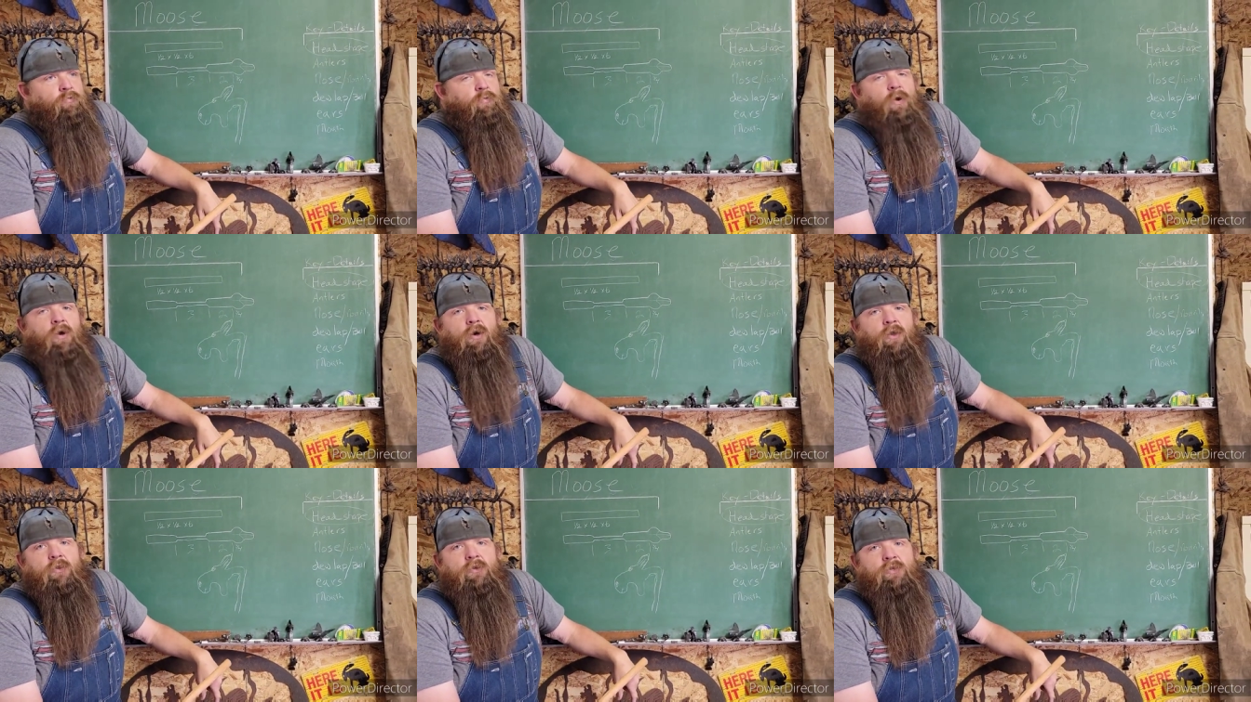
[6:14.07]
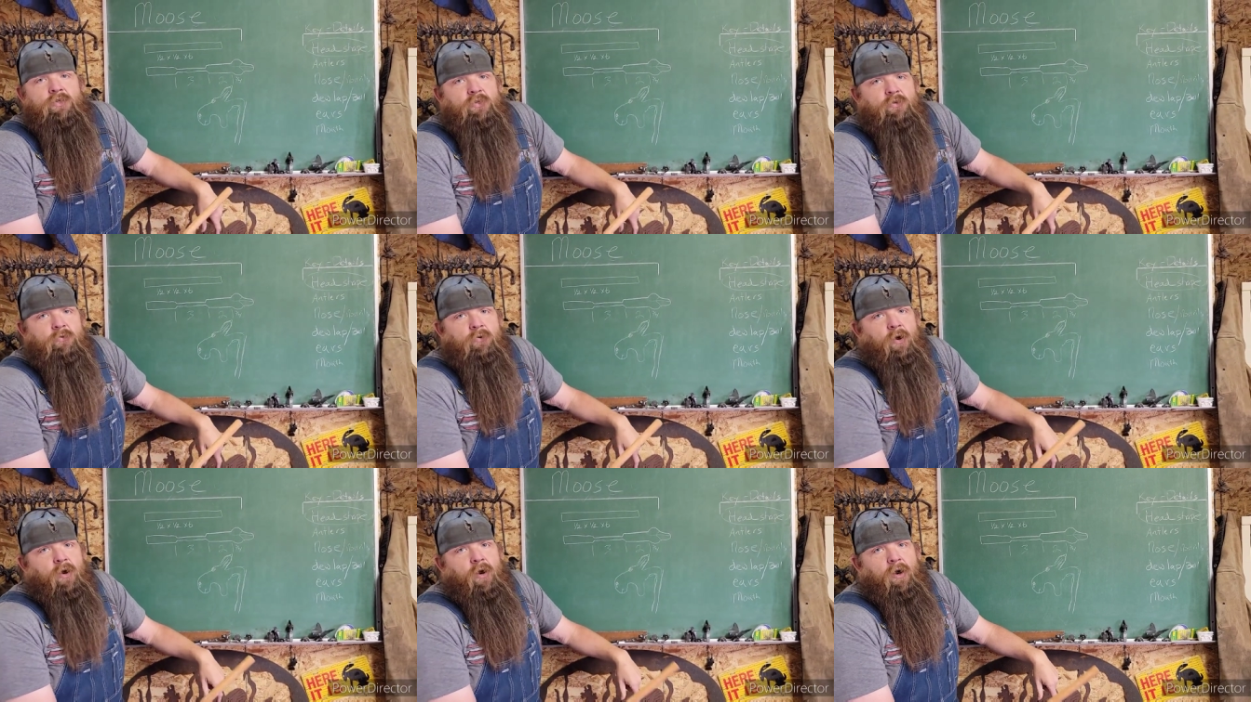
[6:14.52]
as wild as
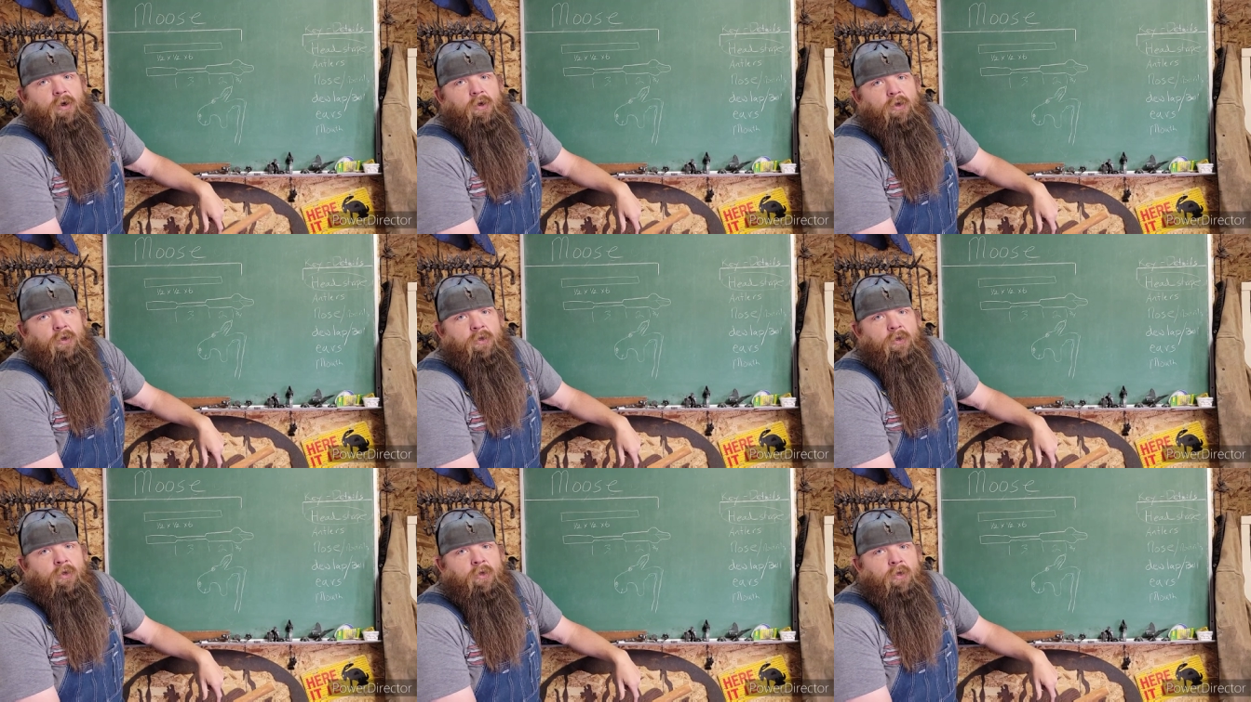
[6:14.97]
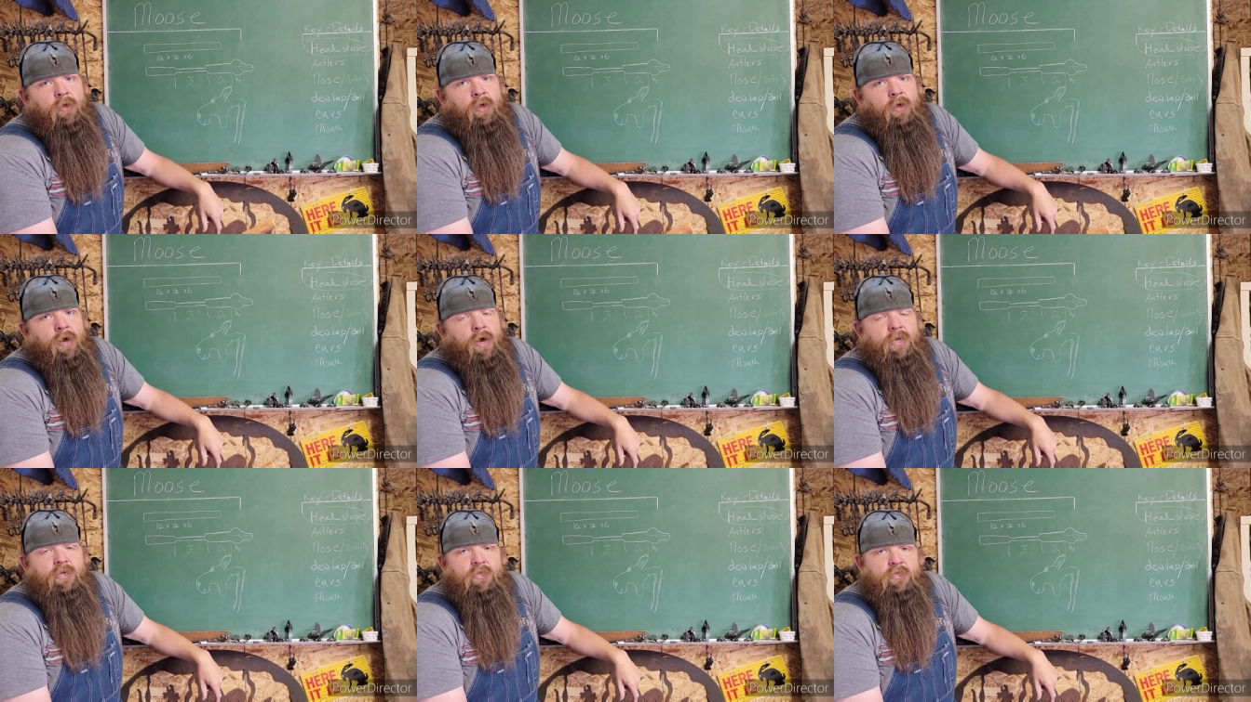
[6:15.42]
you want.
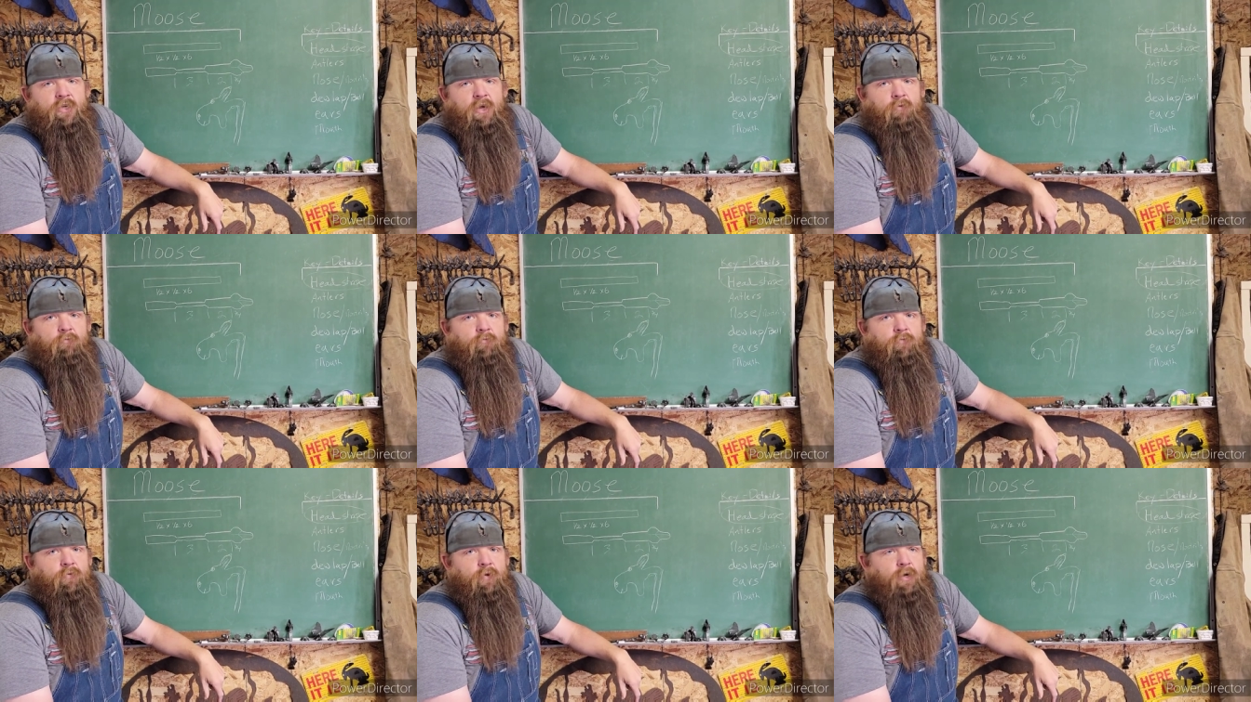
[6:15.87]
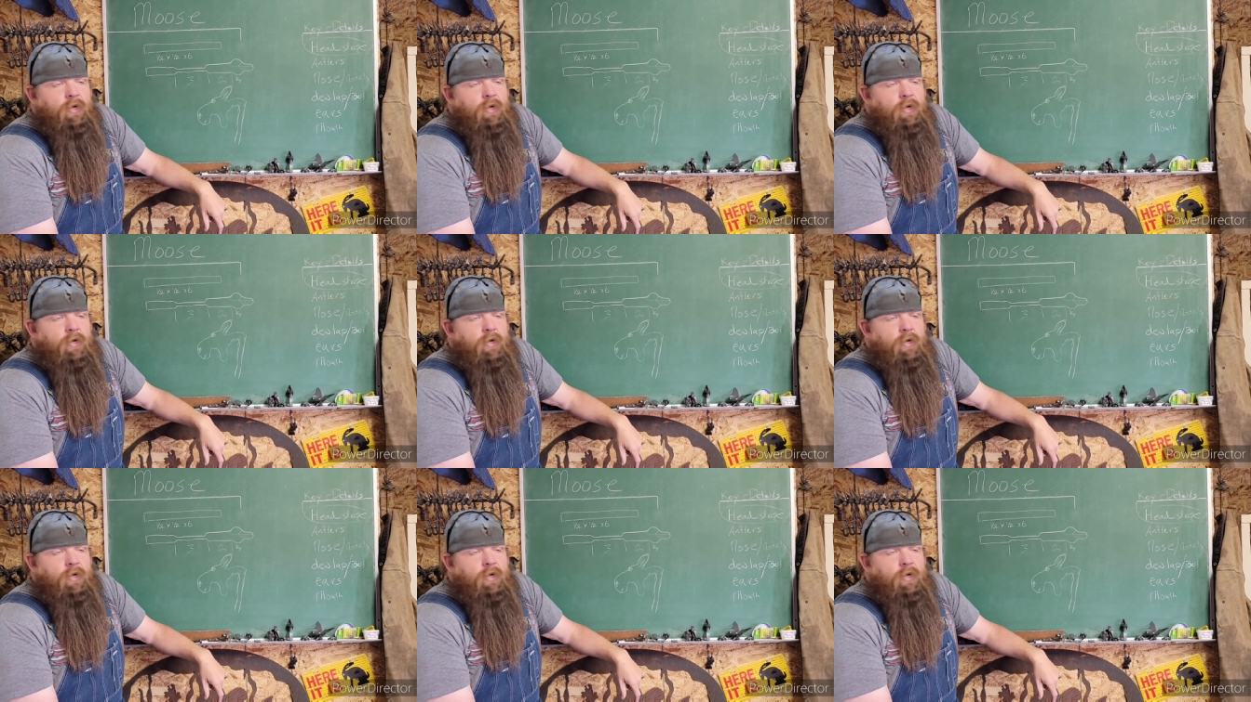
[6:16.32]
I just haven't